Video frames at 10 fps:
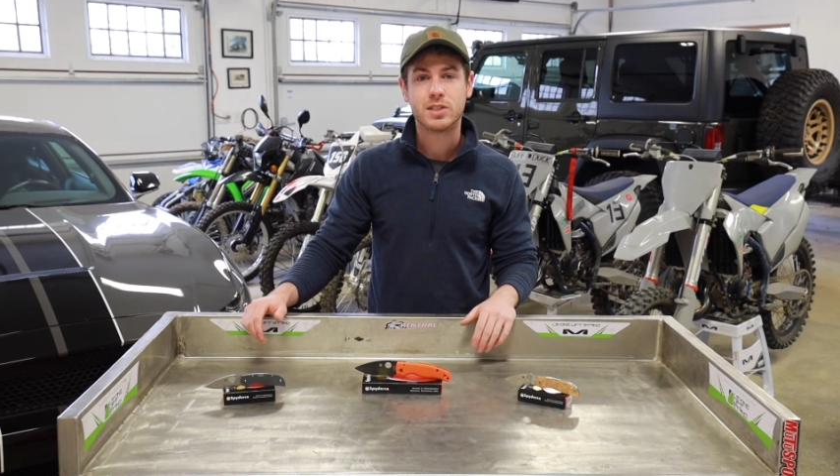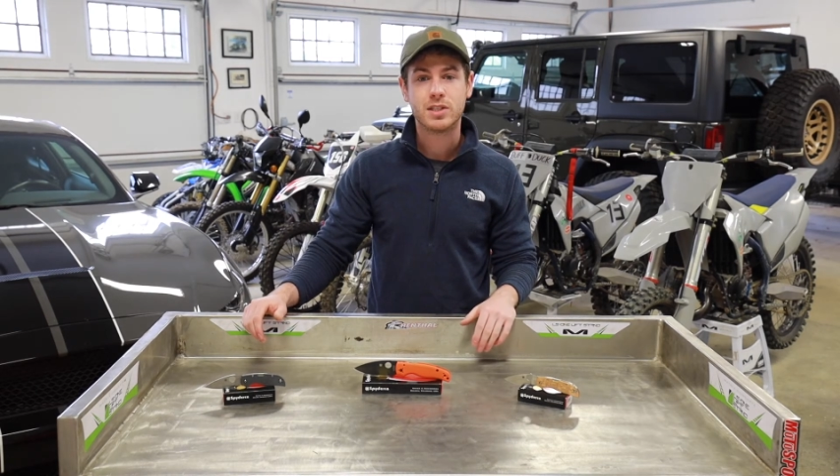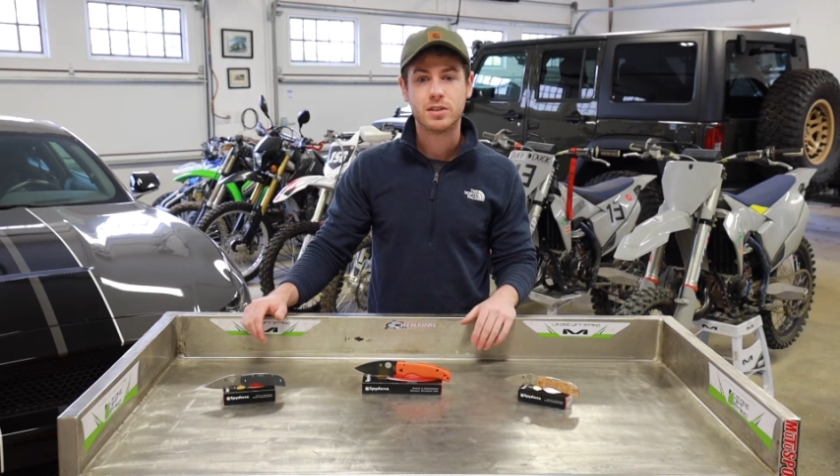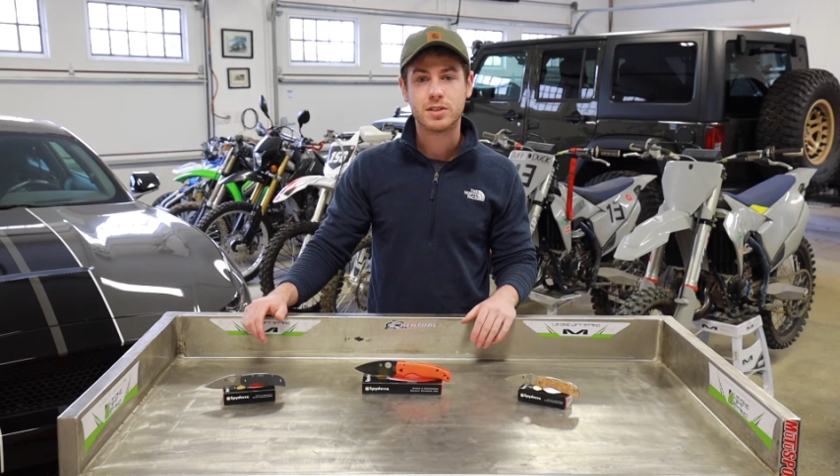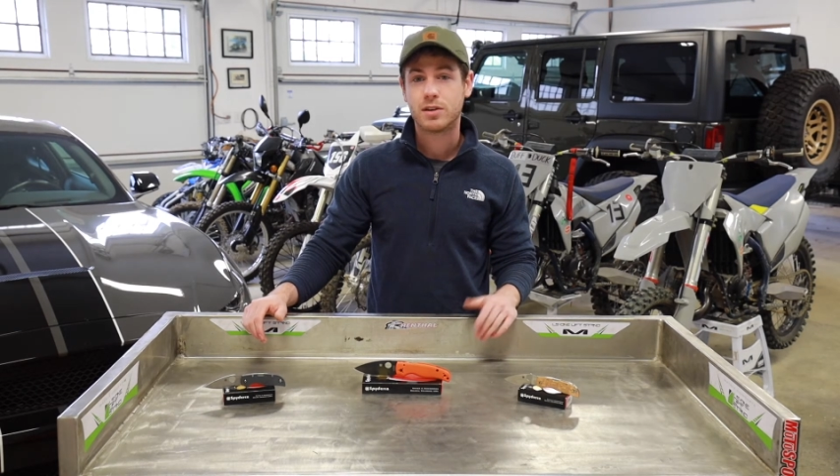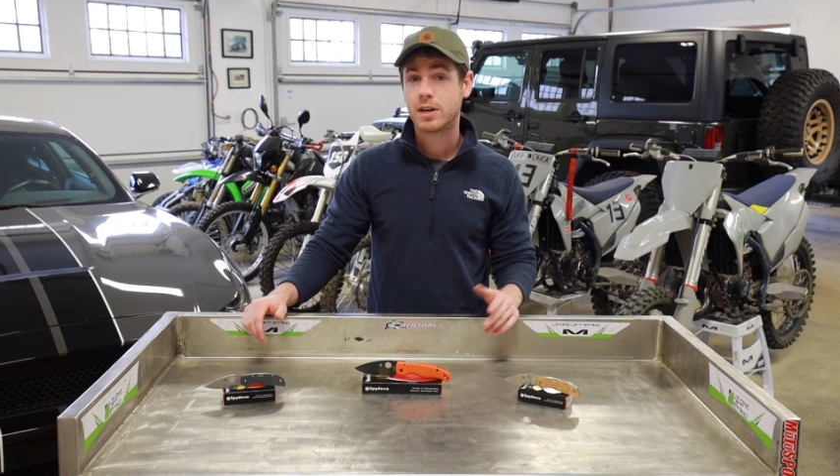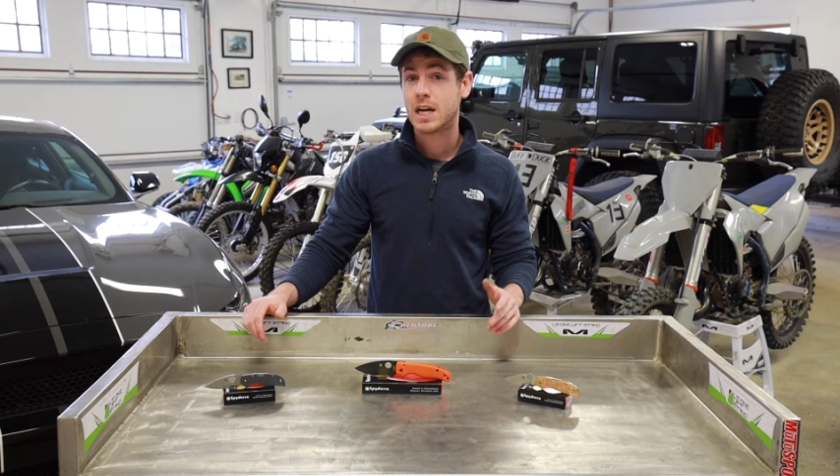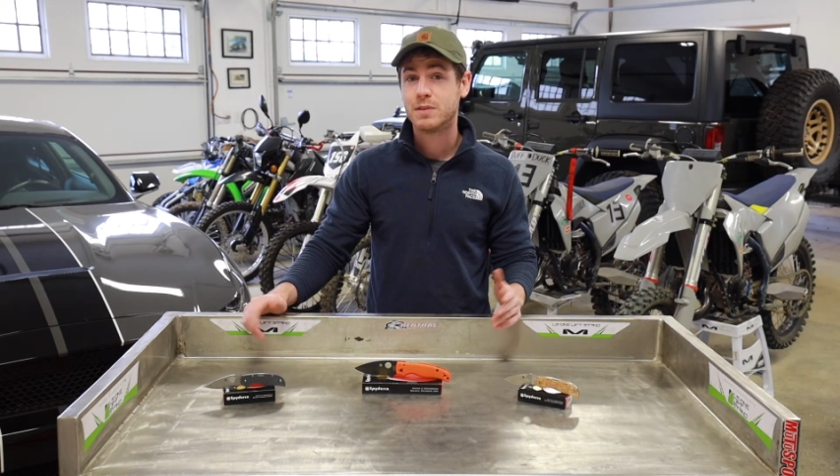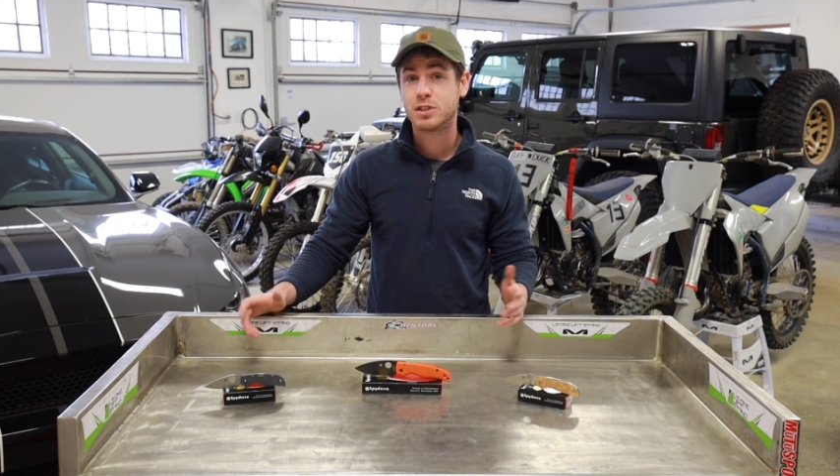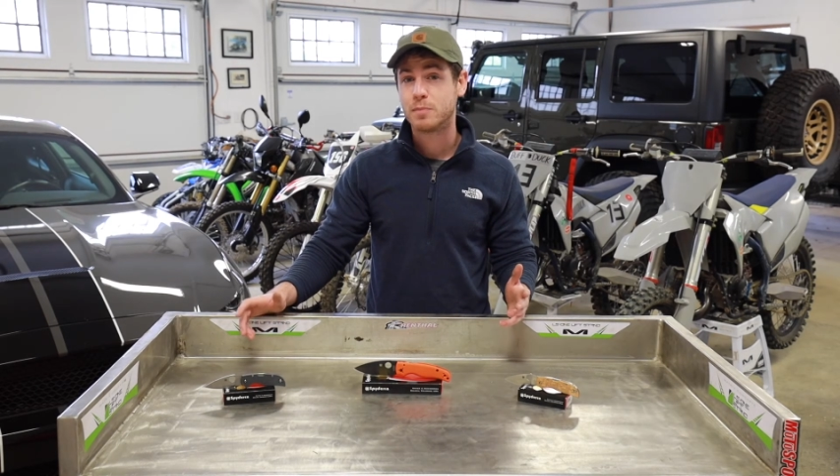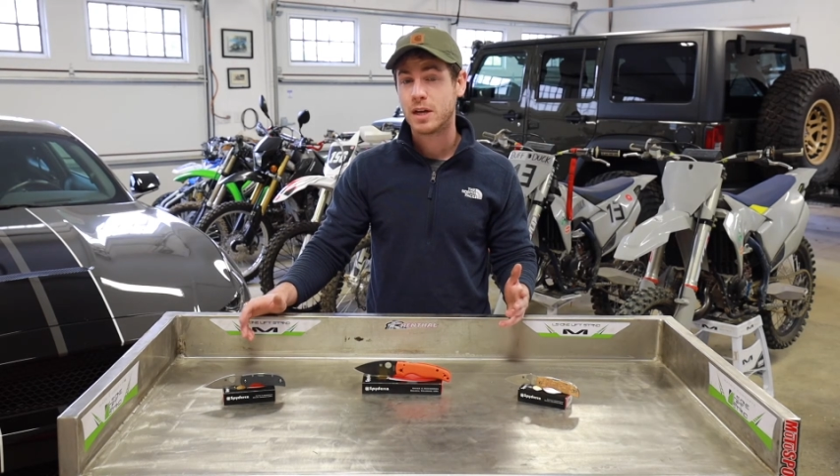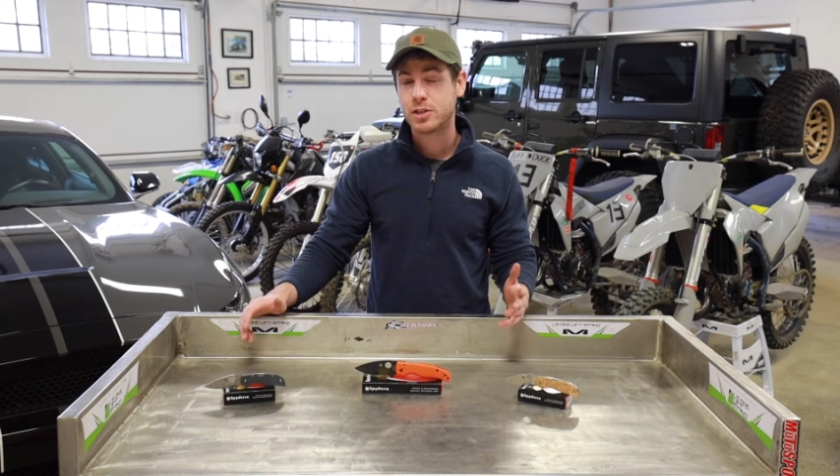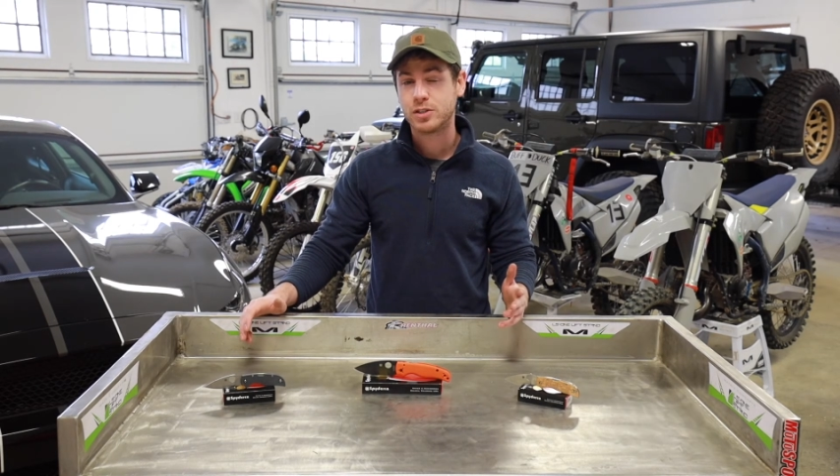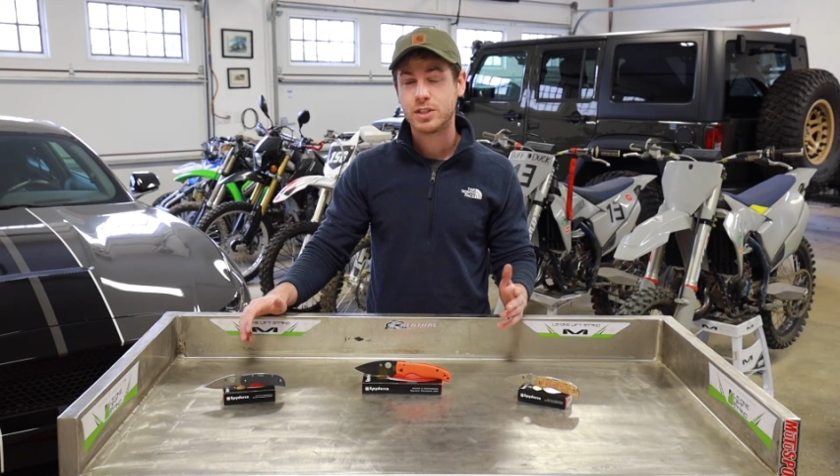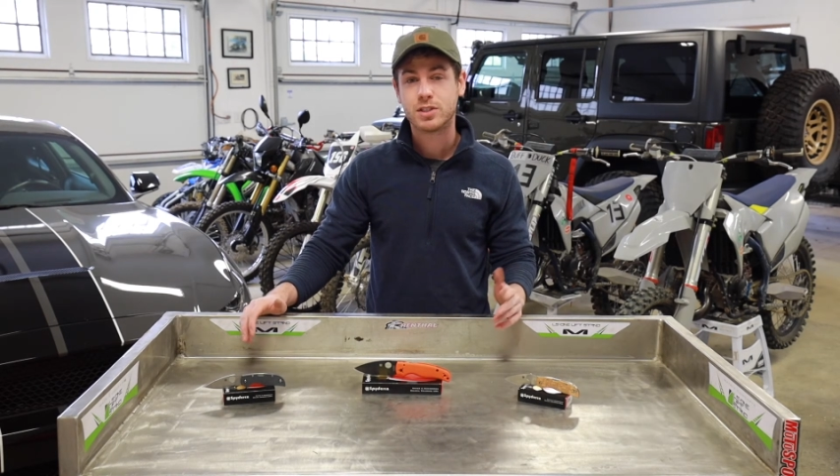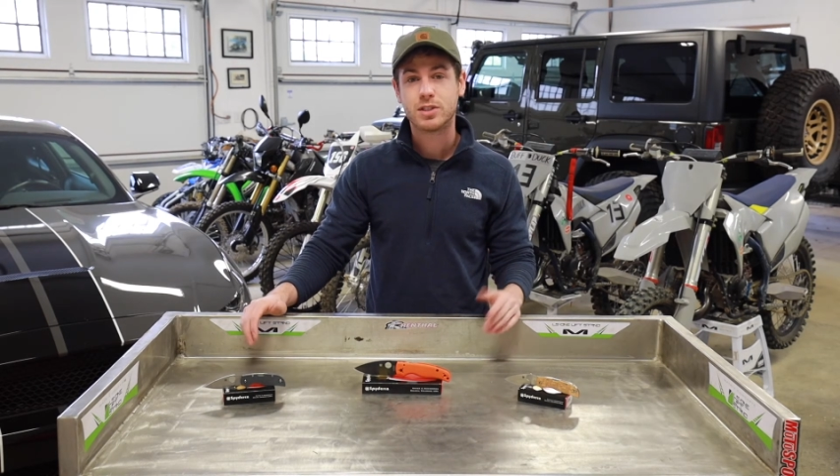steels that are kind of specialists